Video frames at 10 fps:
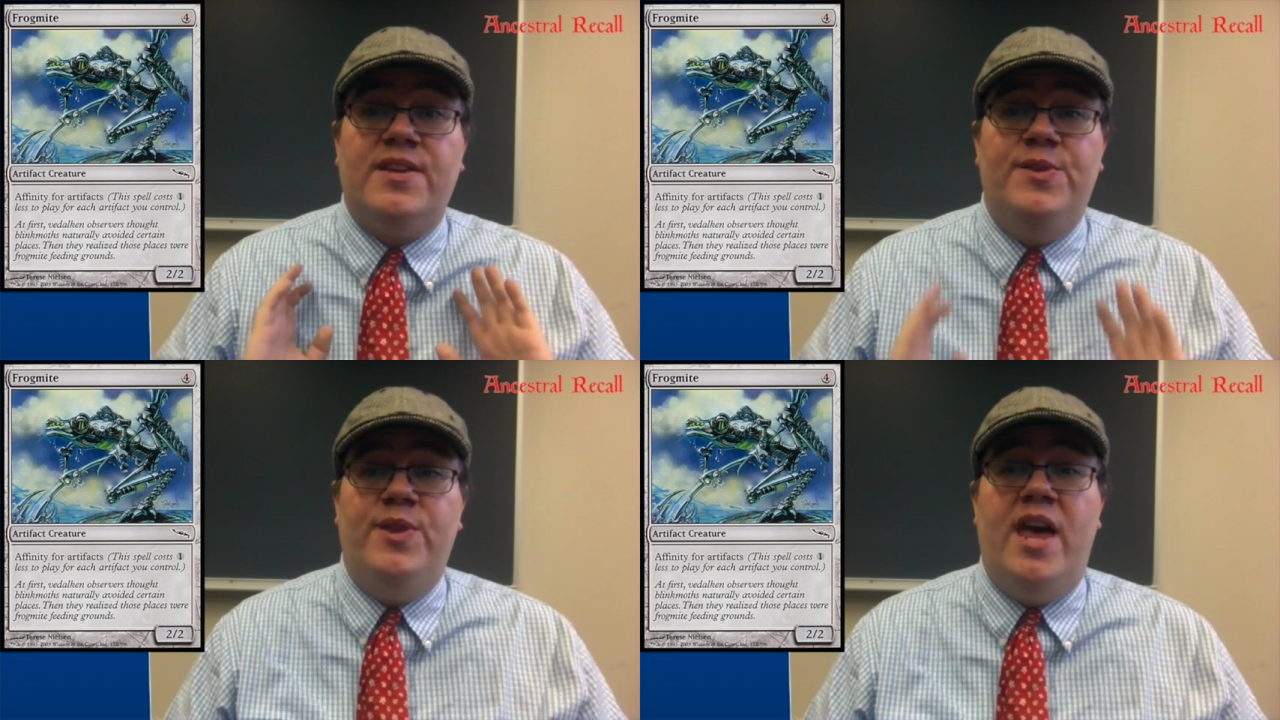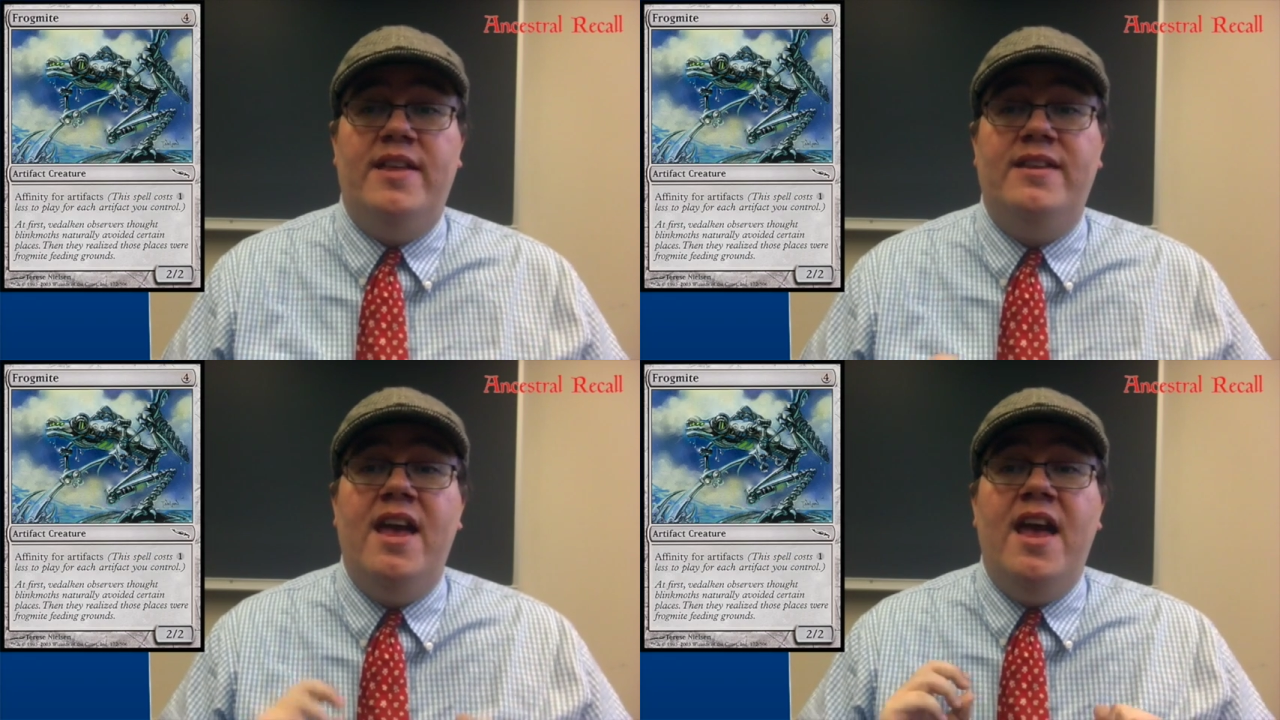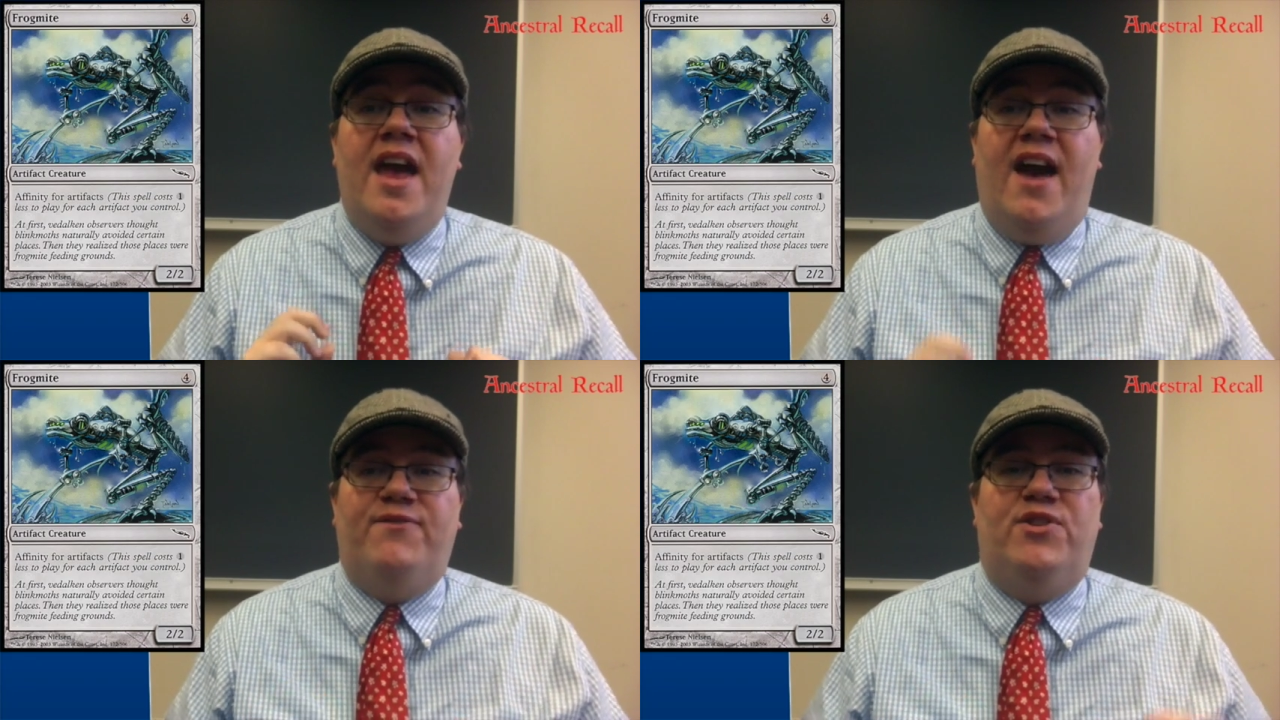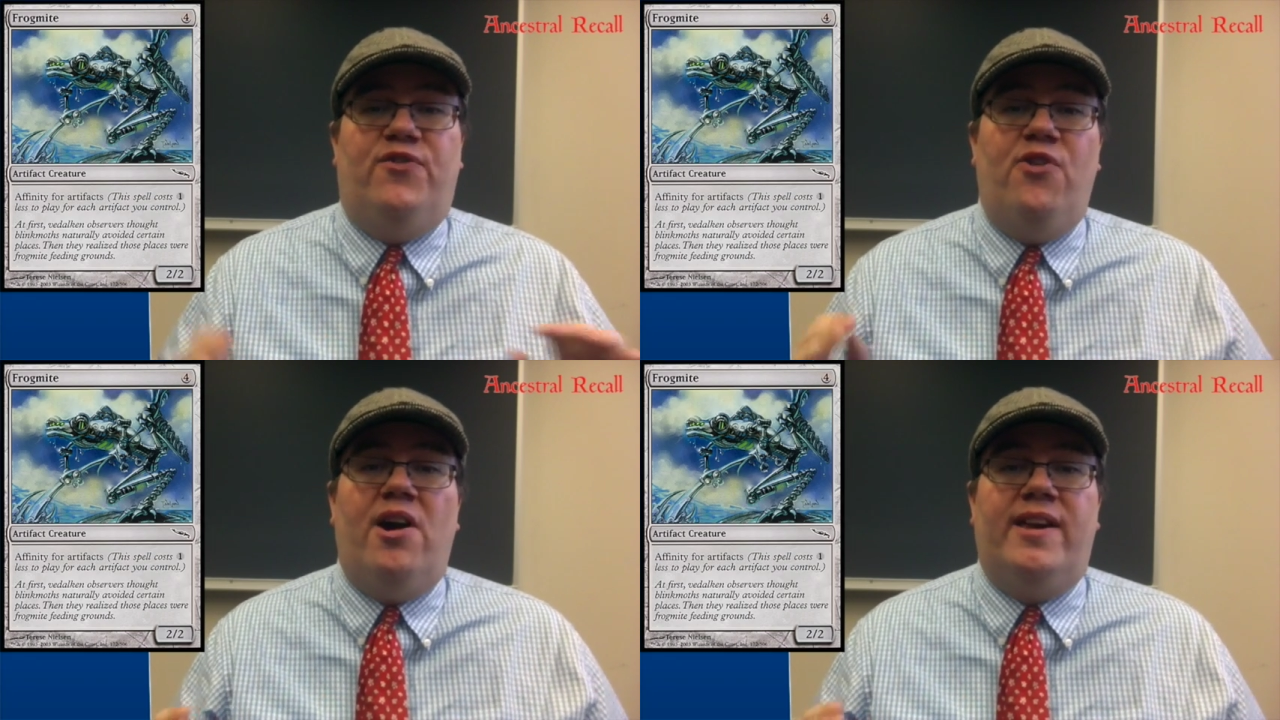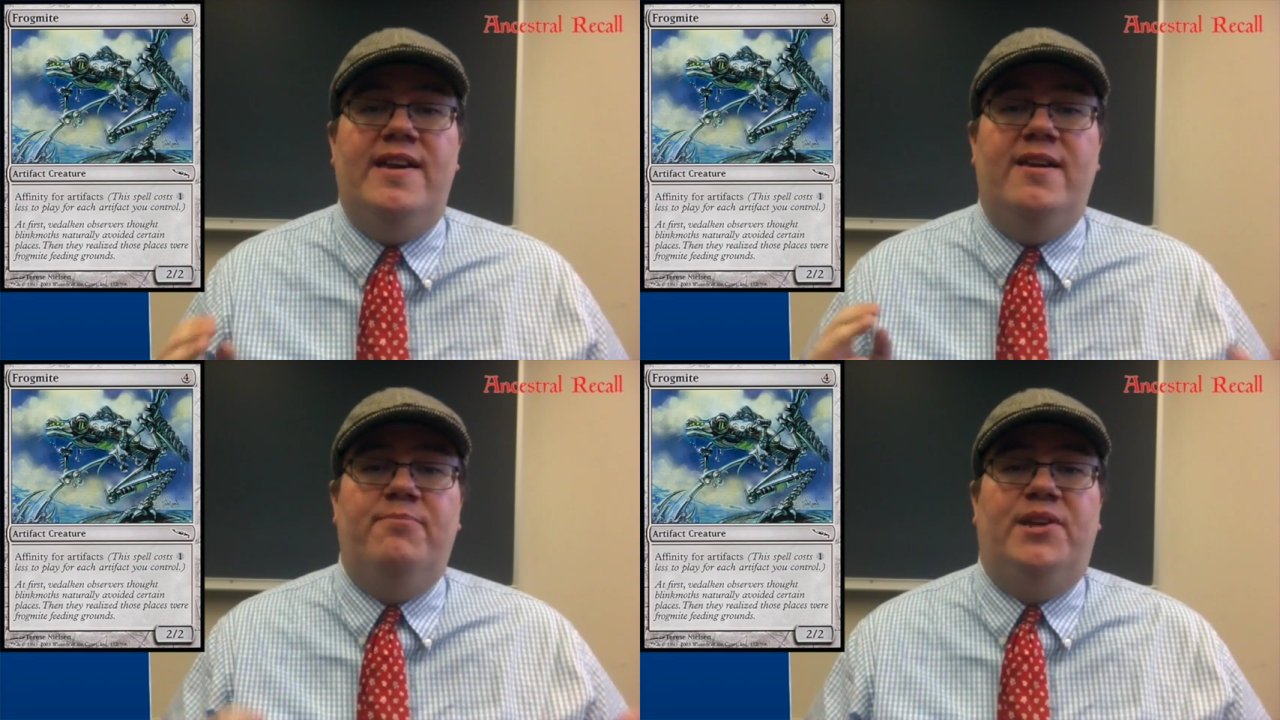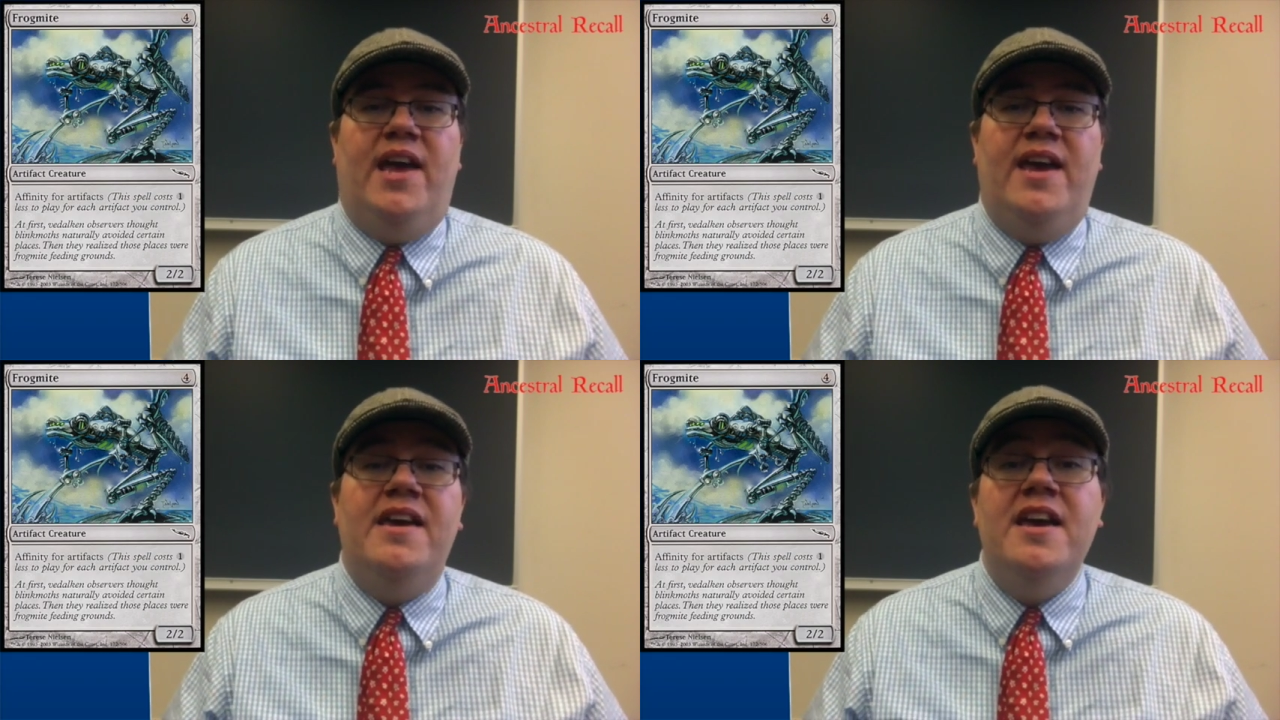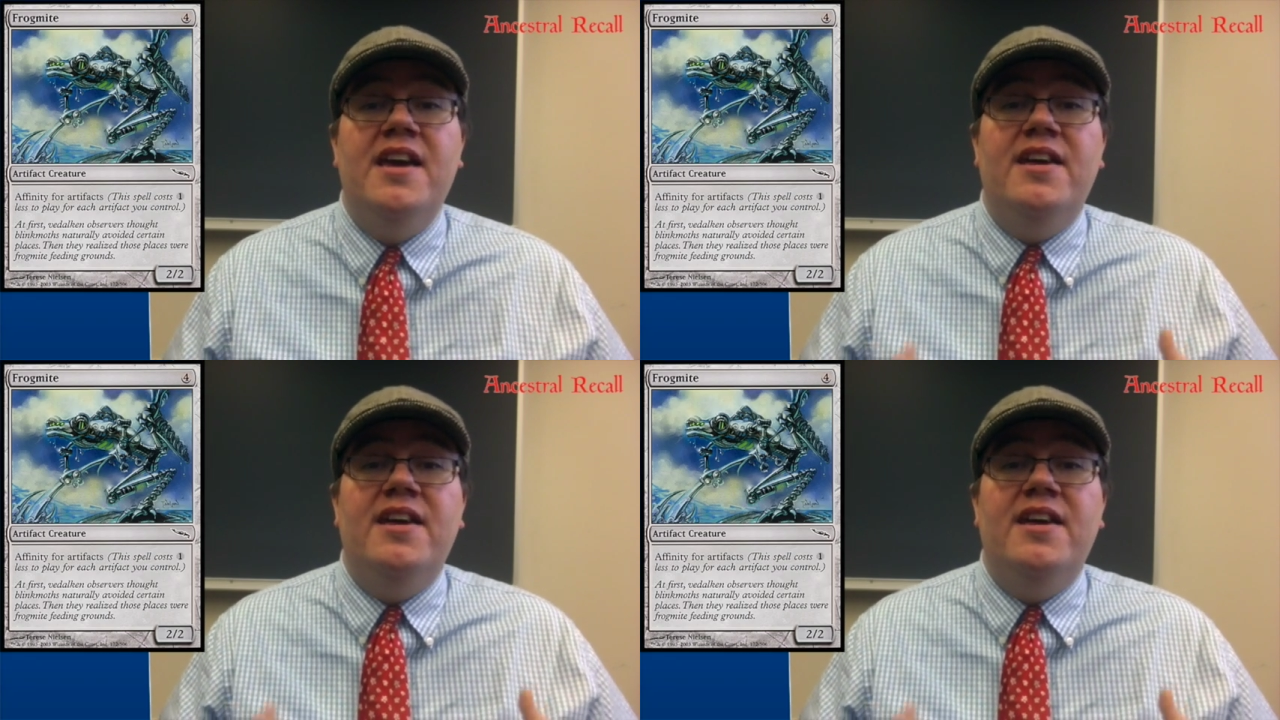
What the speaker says: Then, after the Froggy hit play,